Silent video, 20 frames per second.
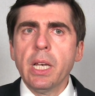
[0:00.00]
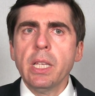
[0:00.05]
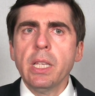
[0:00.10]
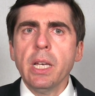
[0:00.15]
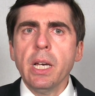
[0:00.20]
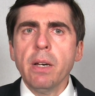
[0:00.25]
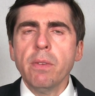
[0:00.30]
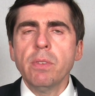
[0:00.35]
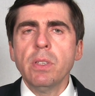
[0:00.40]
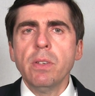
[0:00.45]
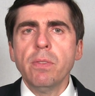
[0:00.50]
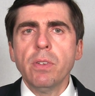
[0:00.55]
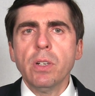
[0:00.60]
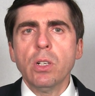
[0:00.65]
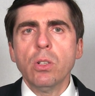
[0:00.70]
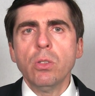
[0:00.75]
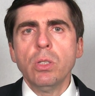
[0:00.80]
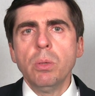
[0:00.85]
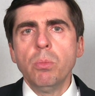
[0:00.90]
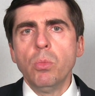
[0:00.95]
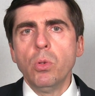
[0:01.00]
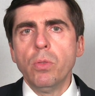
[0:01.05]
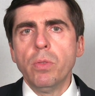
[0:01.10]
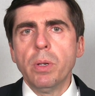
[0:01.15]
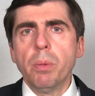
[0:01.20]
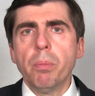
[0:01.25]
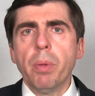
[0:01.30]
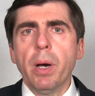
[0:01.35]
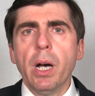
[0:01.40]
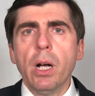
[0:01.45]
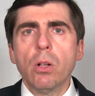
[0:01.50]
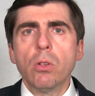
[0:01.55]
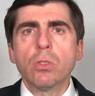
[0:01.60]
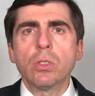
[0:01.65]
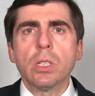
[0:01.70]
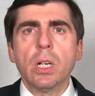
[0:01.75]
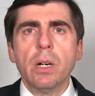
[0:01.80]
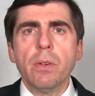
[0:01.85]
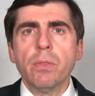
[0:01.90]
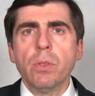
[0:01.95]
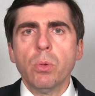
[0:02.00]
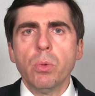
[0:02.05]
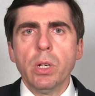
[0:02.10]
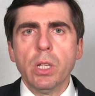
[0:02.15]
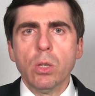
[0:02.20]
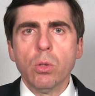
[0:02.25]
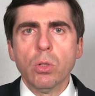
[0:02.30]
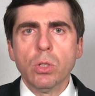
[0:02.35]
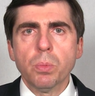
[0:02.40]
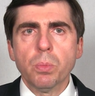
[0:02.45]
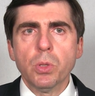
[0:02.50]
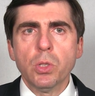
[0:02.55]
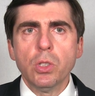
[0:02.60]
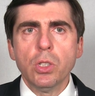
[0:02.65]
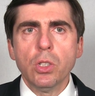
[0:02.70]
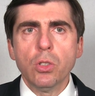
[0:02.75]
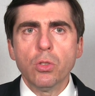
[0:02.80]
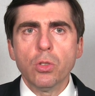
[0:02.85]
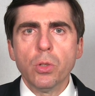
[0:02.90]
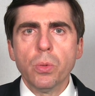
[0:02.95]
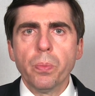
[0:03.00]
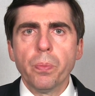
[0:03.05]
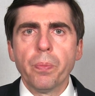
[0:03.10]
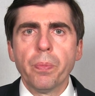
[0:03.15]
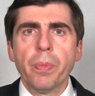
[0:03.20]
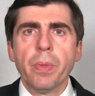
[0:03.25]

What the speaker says: and have difficulty moving bowels after weight loss procedure.